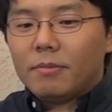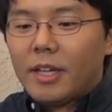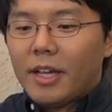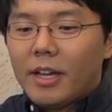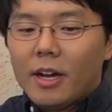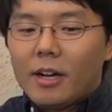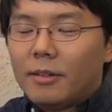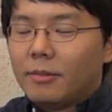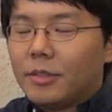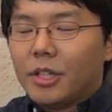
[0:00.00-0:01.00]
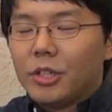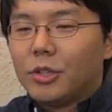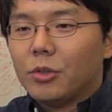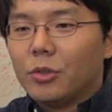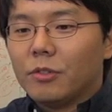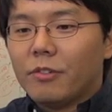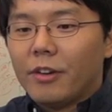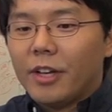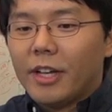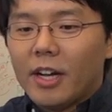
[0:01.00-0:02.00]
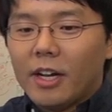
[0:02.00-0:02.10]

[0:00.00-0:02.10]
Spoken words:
They shows very